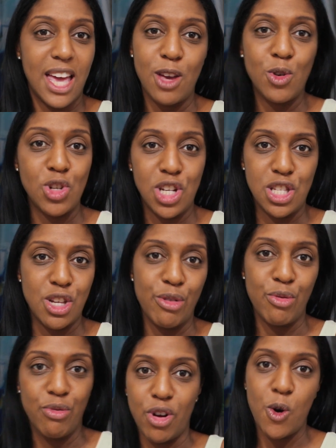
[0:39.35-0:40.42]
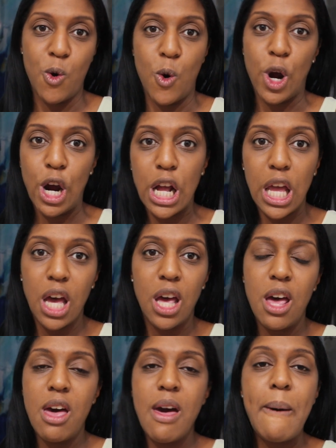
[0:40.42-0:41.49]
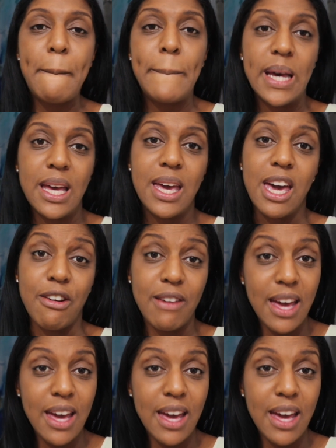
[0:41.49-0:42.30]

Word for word: I usually don't record, but here